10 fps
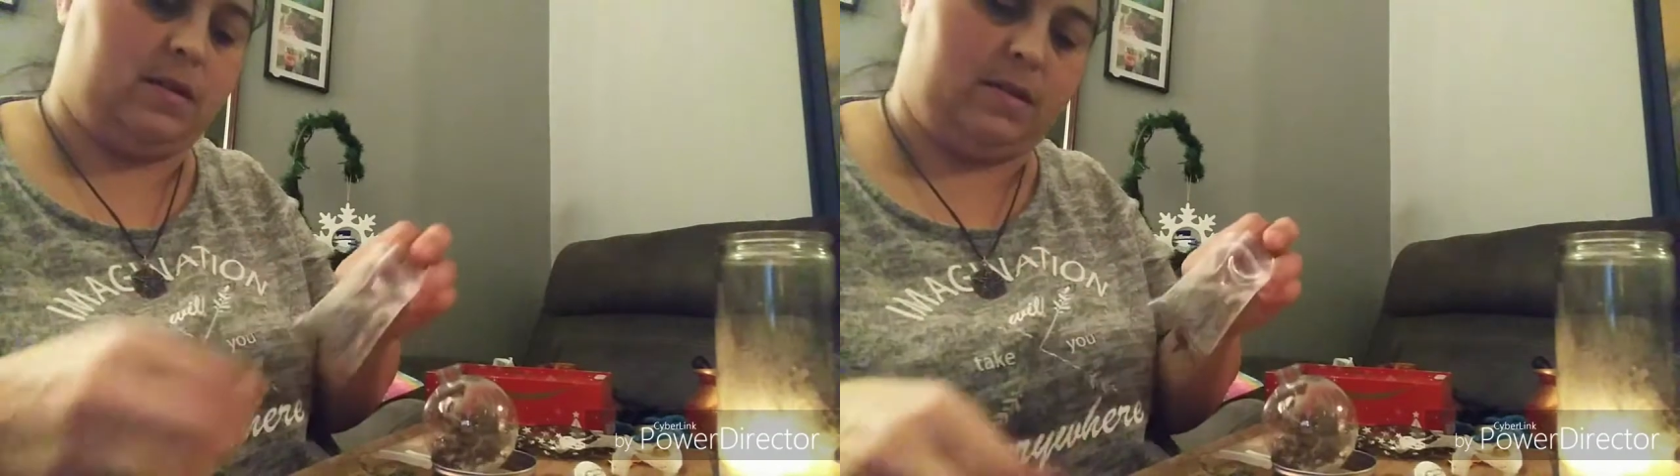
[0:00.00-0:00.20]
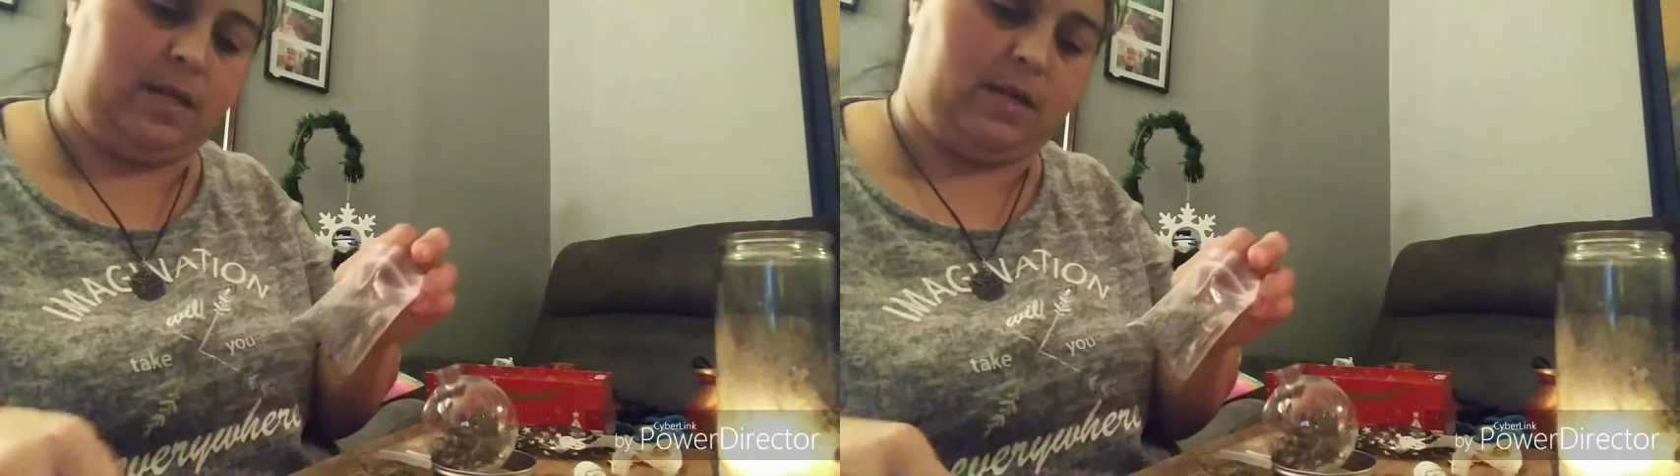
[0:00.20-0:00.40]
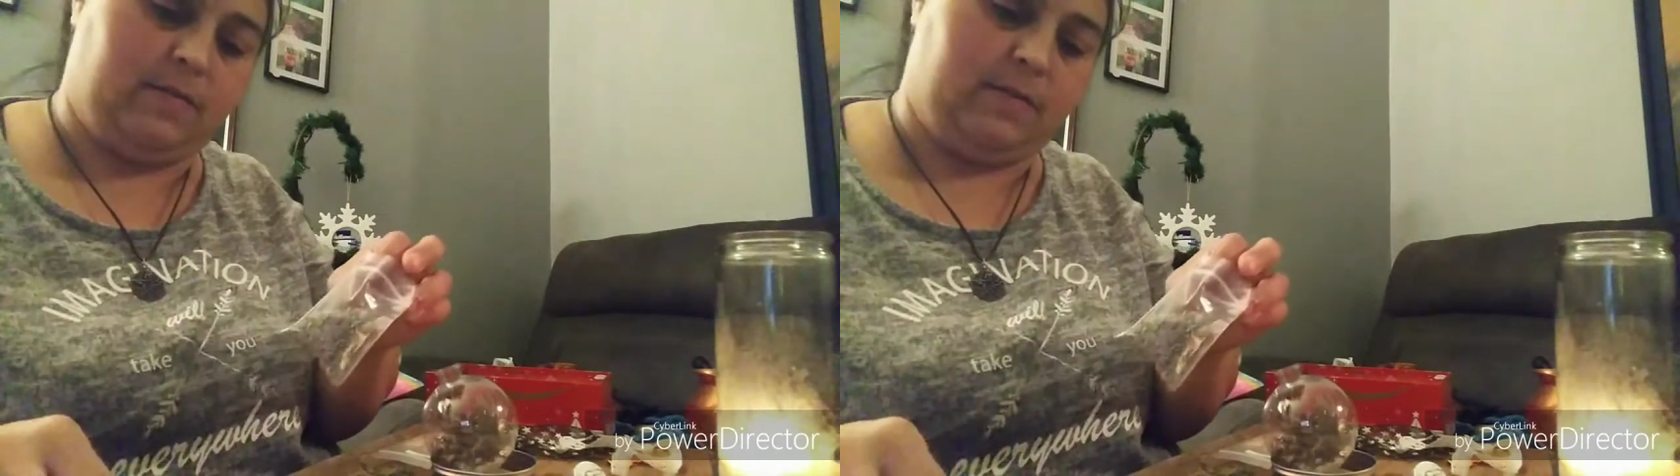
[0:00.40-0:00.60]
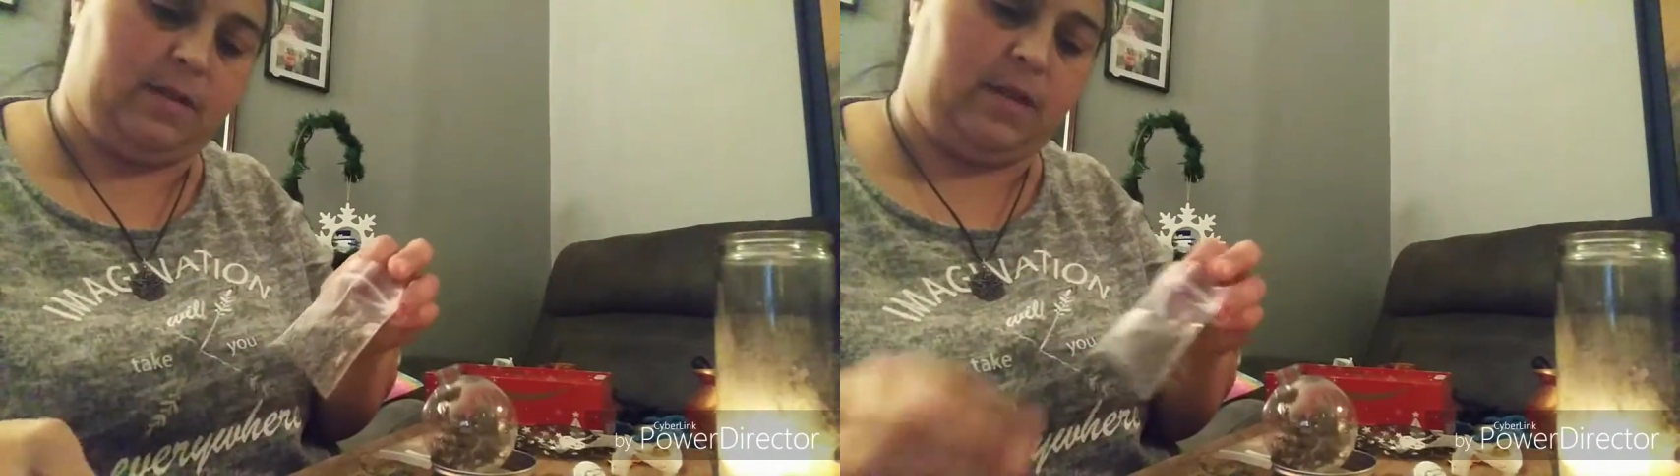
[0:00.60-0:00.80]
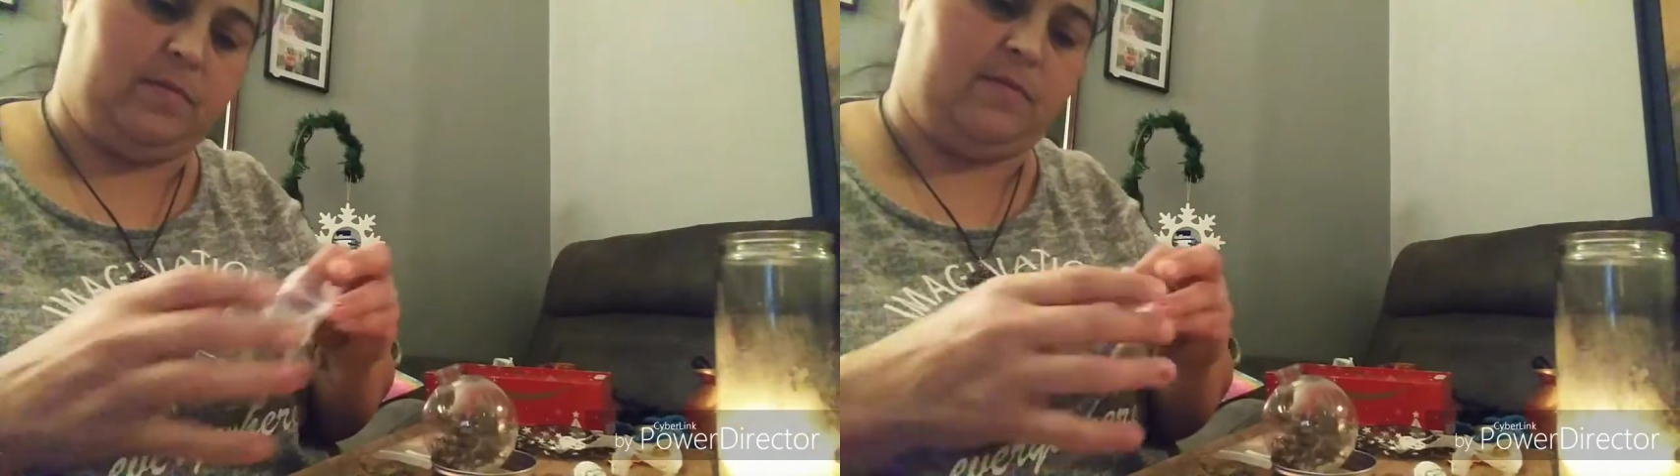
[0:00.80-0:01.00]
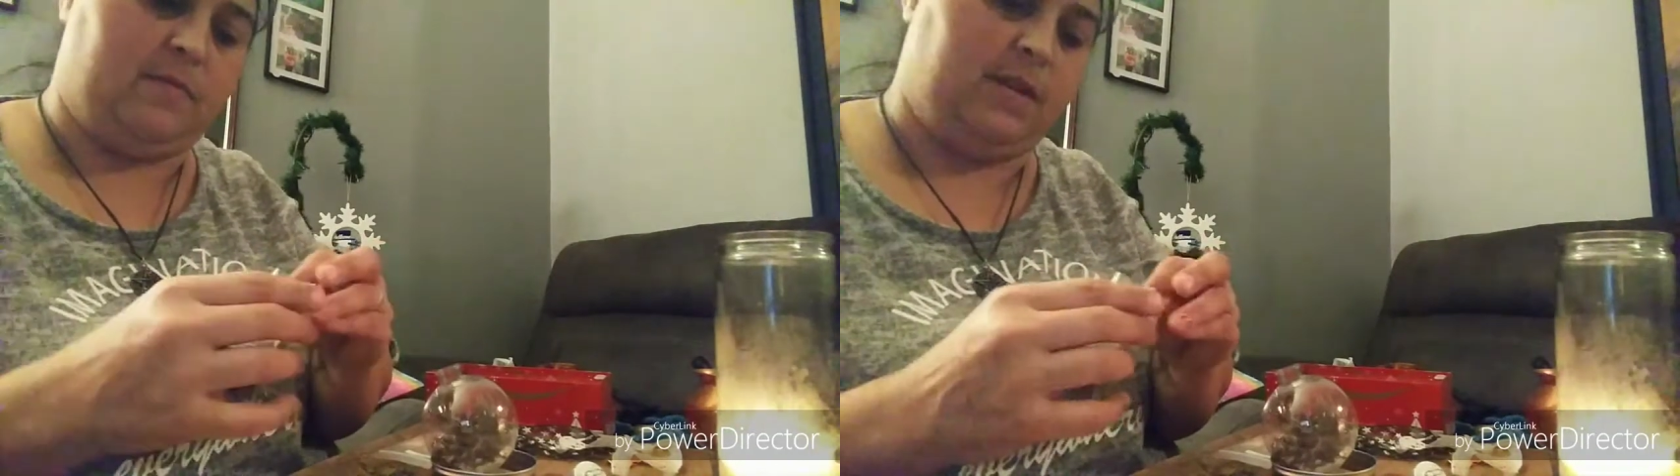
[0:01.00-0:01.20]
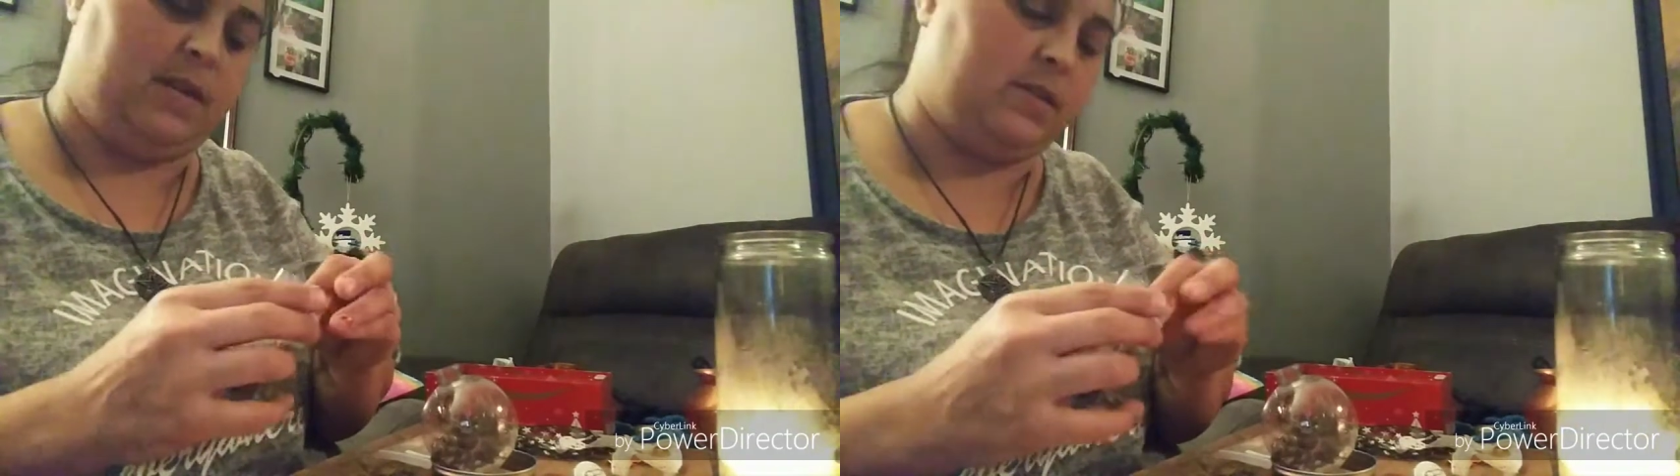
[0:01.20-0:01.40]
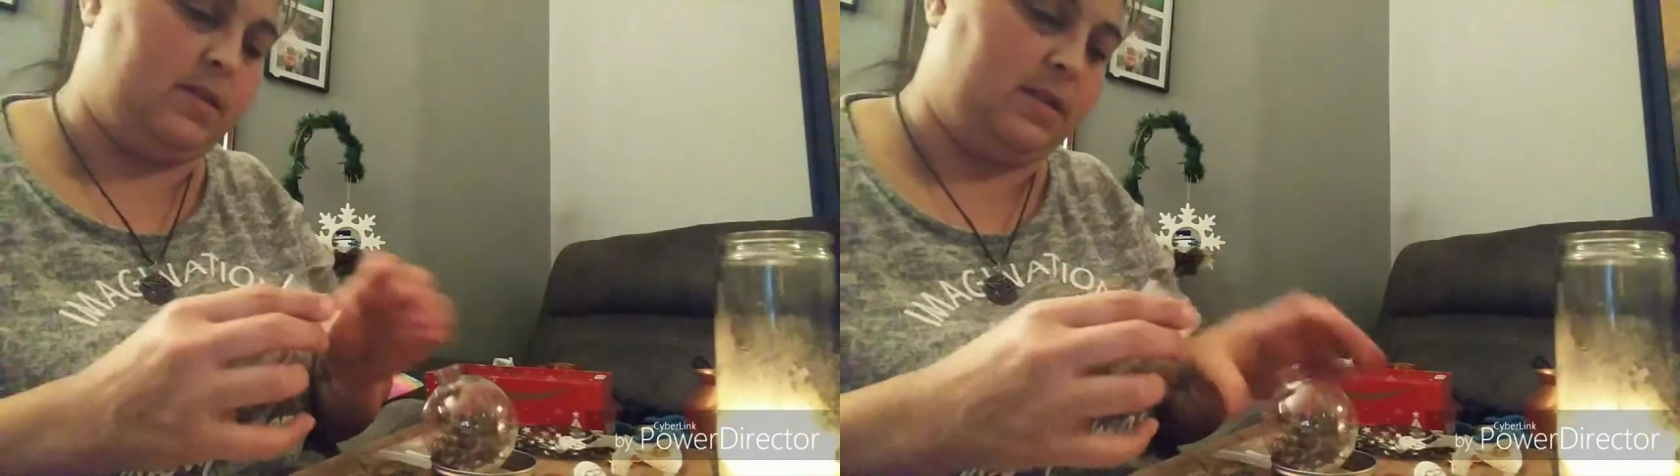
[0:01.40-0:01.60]
I gotta take off the label for a
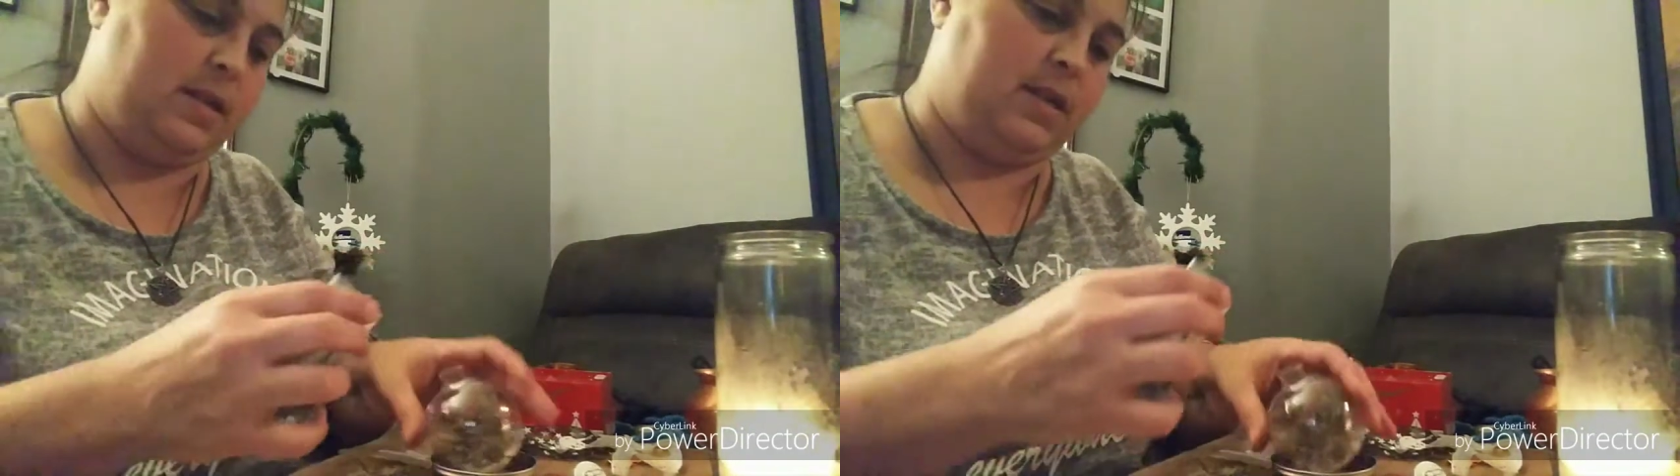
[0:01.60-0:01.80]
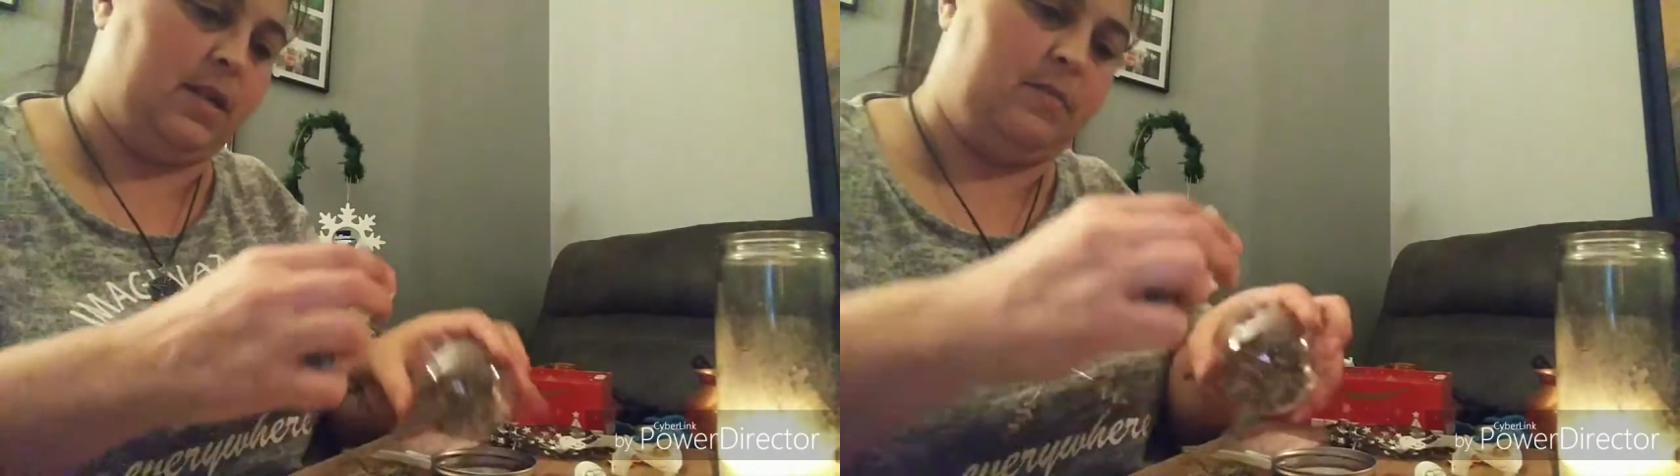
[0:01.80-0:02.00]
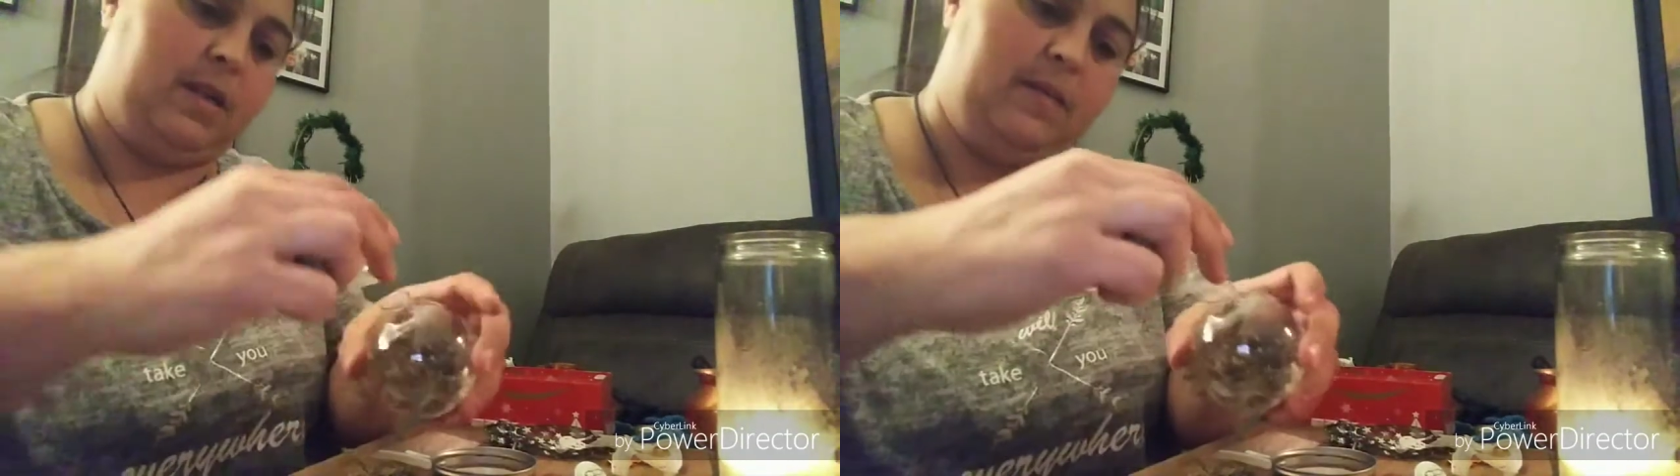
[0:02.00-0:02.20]
minute because it's not letting